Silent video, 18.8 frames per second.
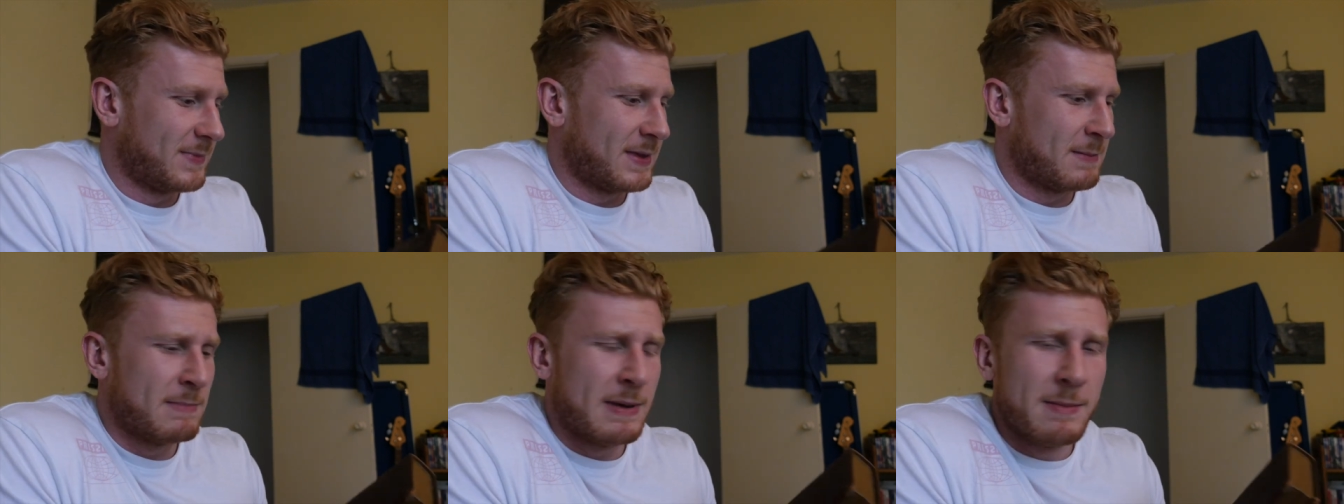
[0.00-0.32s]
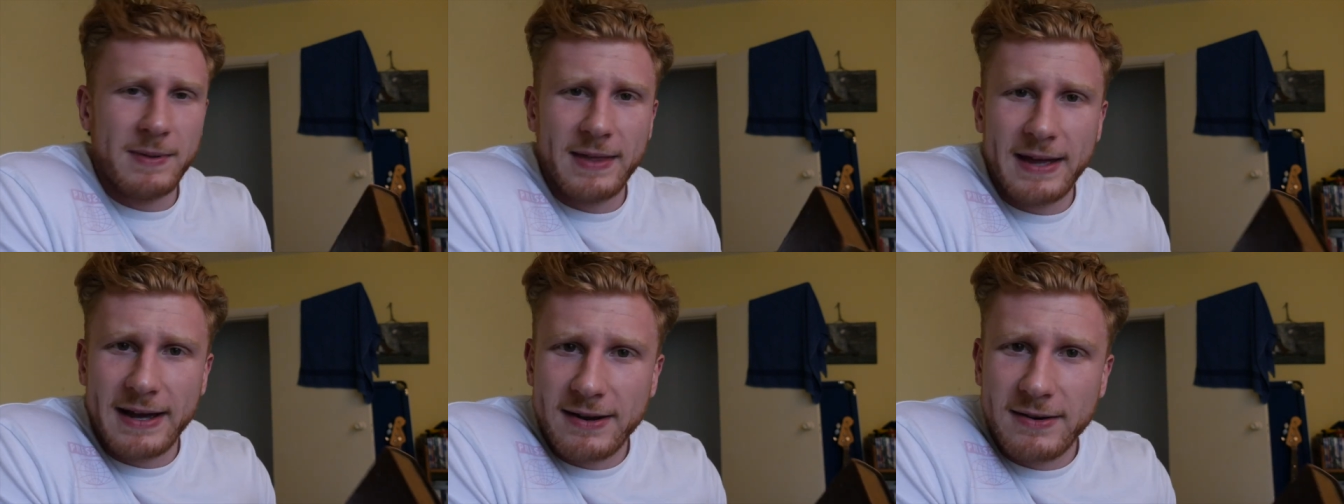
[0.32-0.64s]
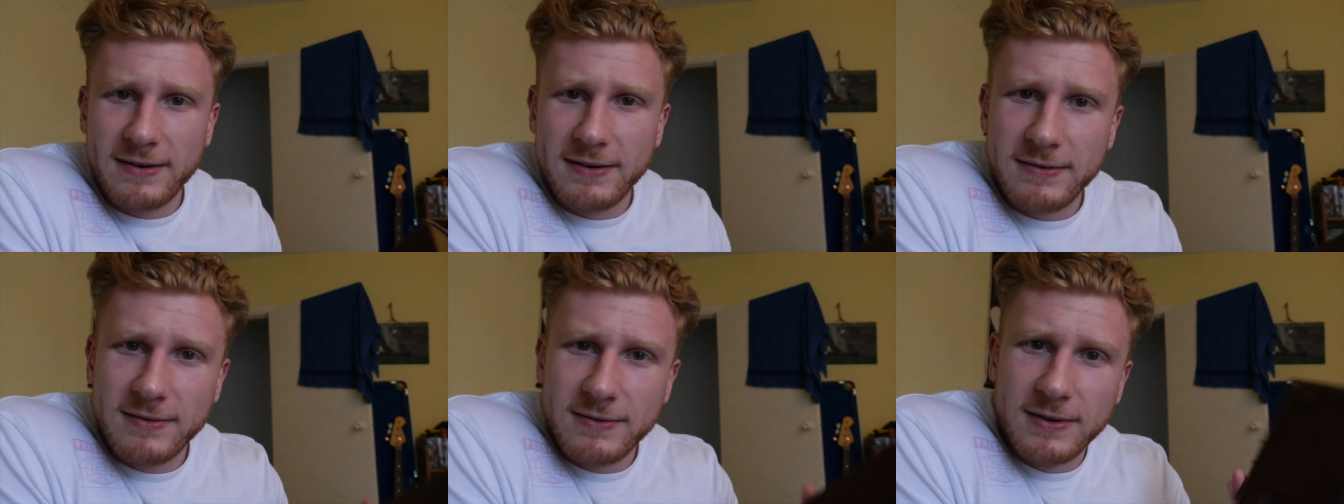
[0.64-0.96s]
Remember that
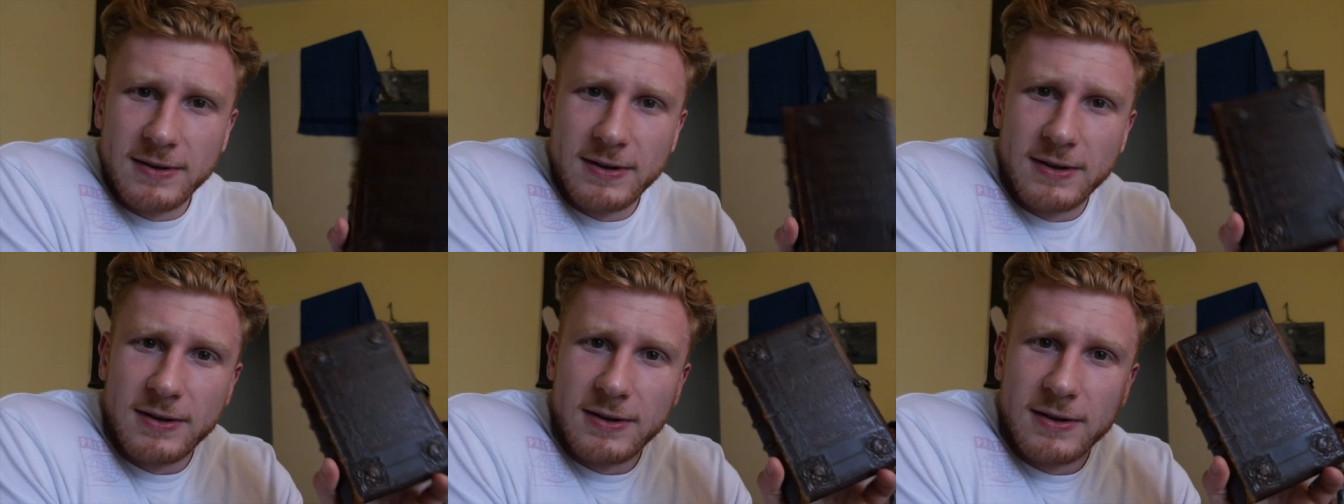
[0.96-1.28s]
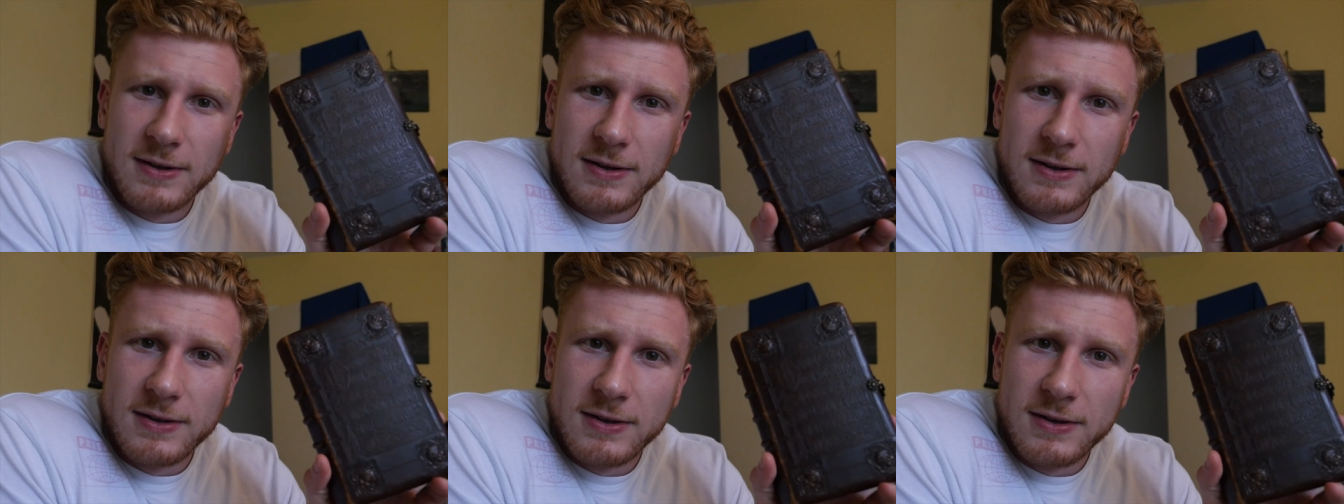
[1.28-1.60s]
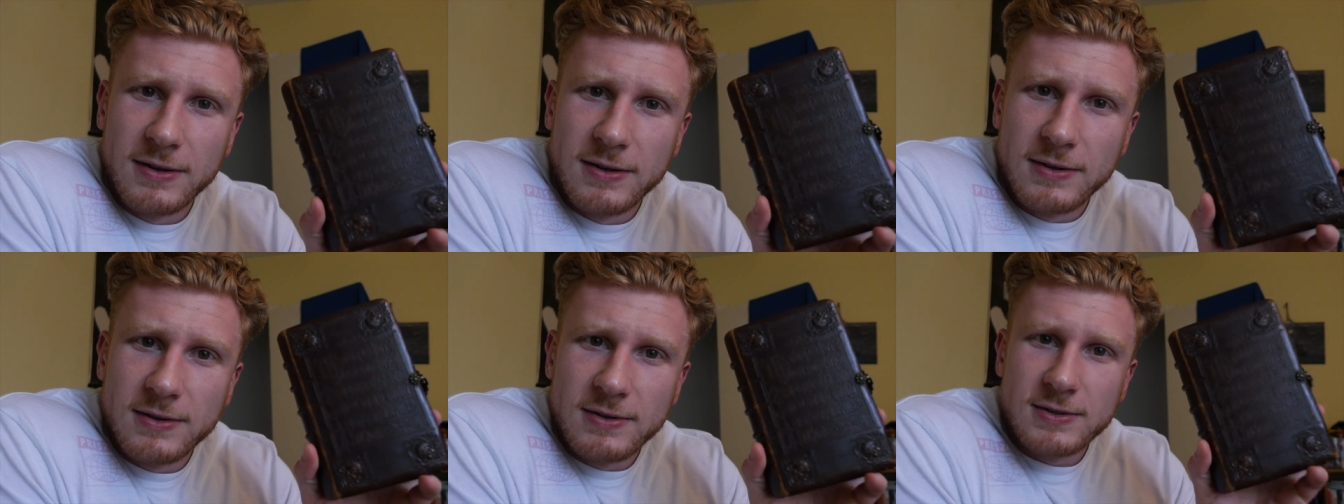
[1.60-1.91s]

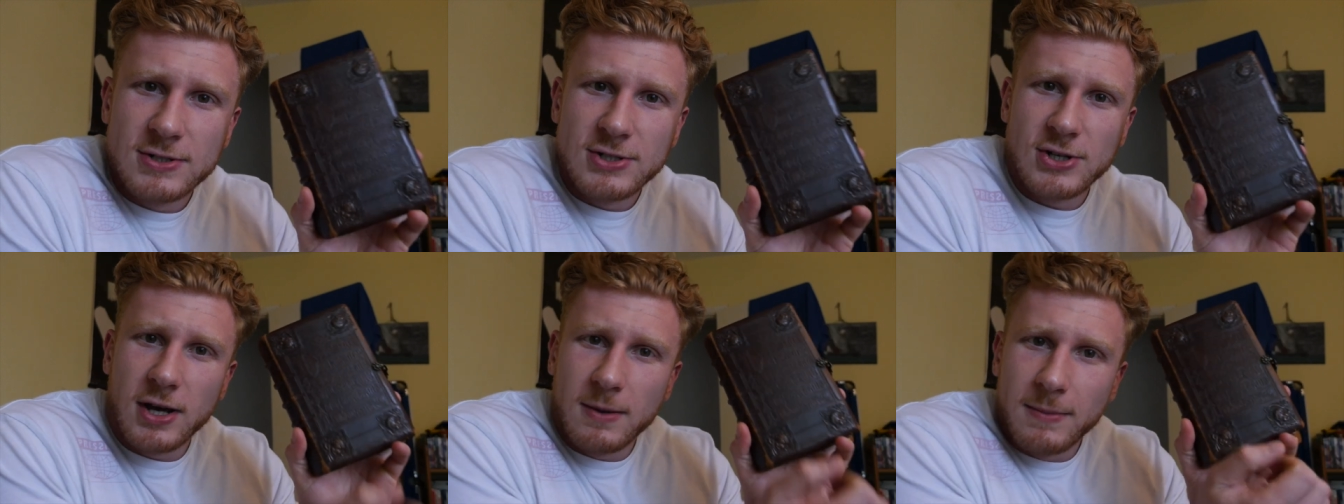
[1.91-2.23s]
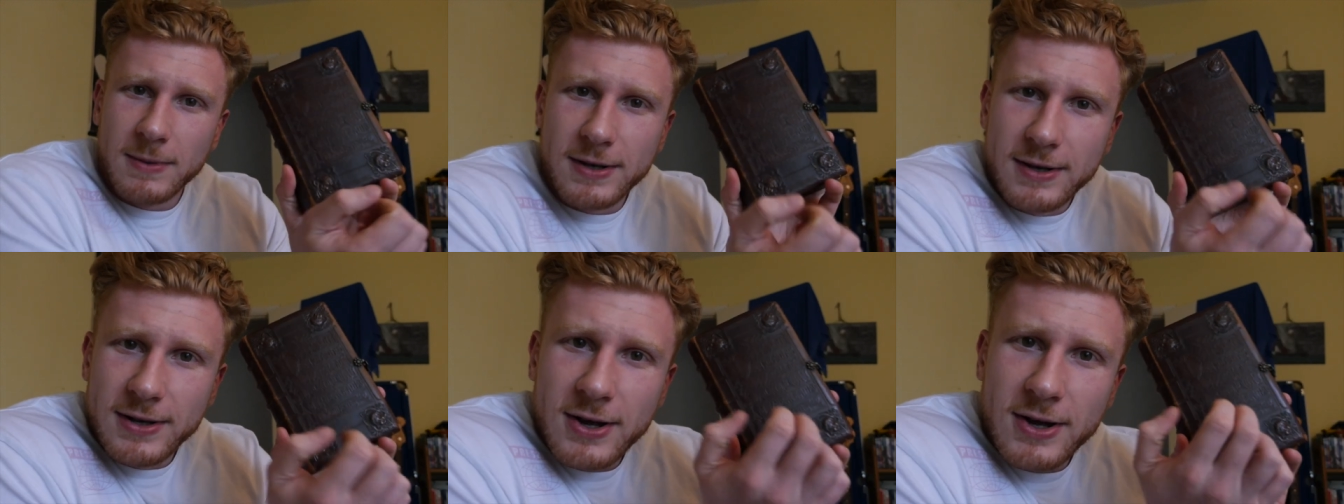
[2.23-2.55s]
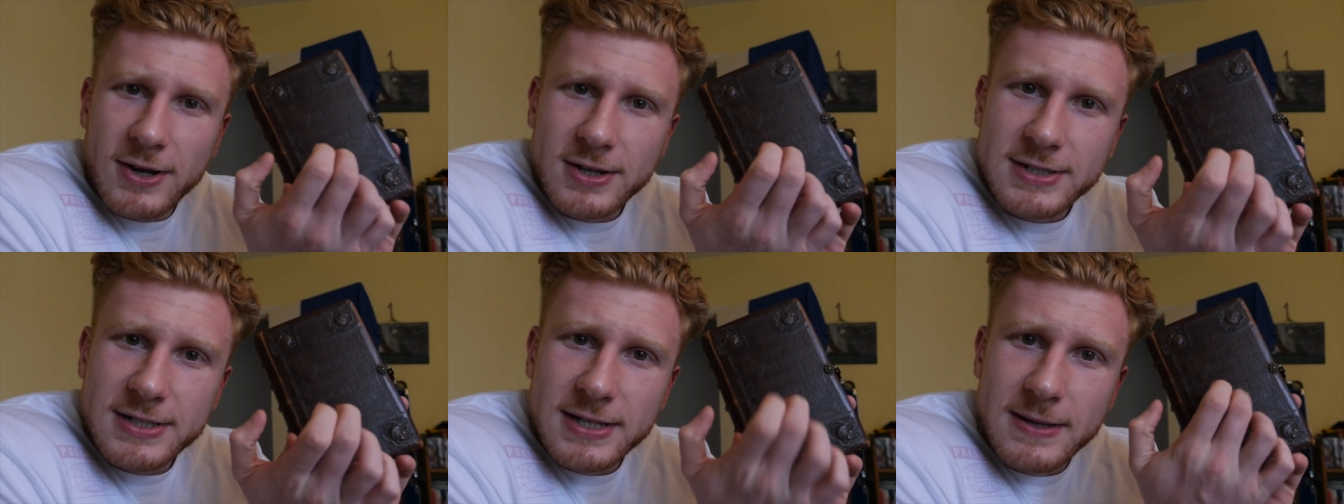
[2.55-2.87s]
German
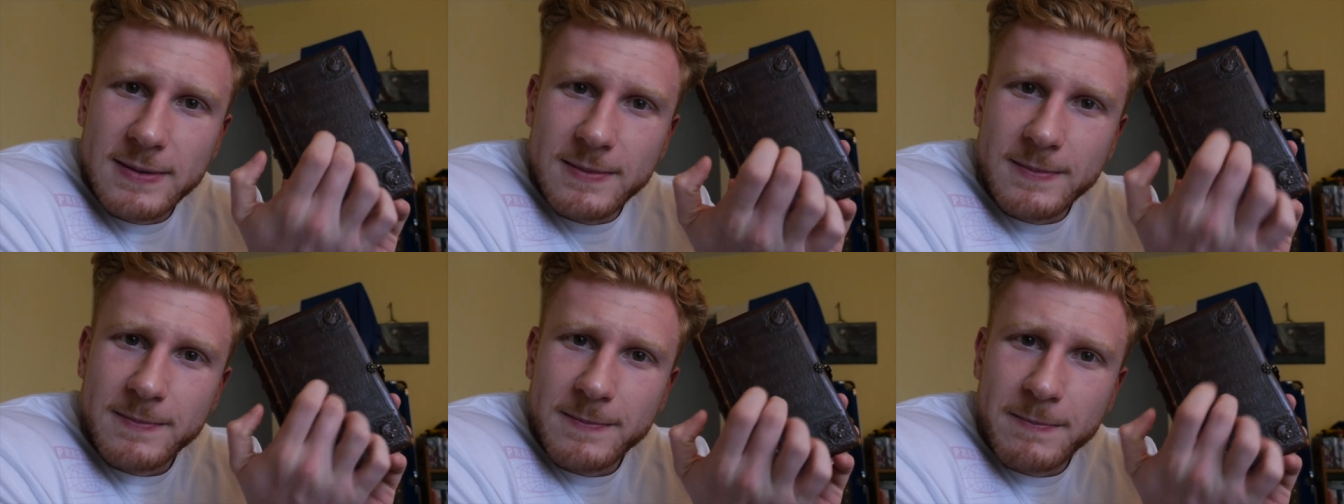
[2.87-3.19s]
Nazi